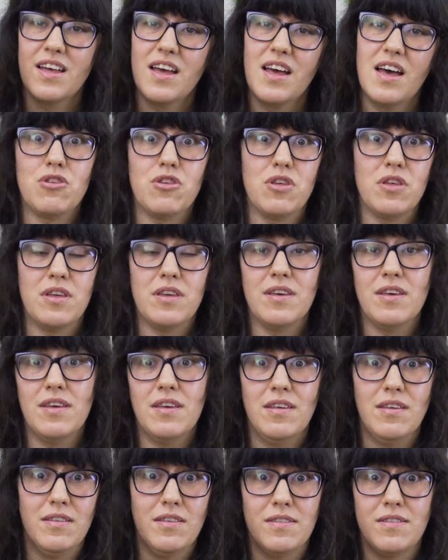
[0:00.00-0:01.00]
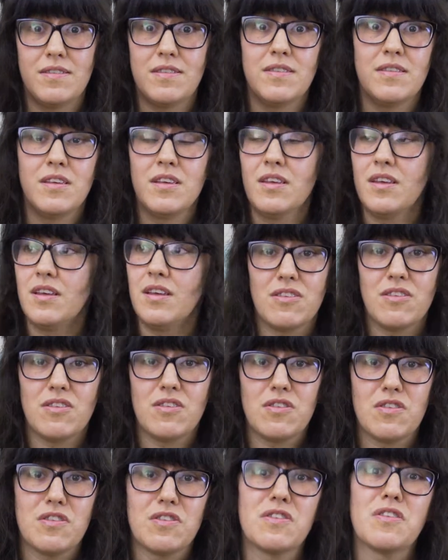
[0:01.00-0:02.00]
She is
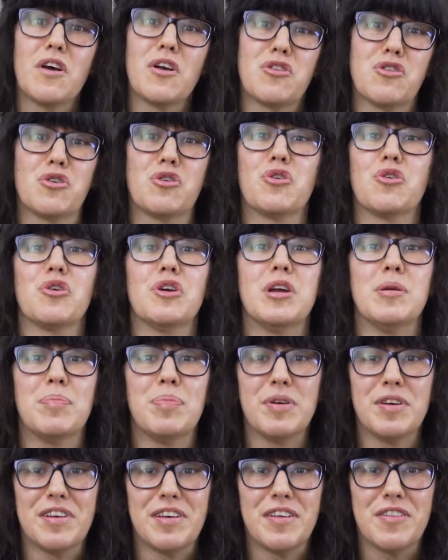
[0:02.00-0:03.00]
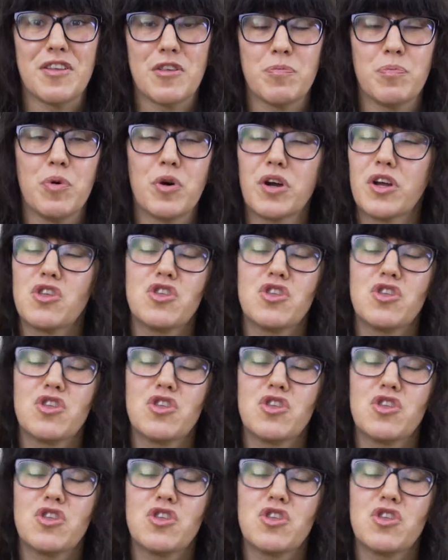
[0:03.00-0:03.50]
such a creep in this book,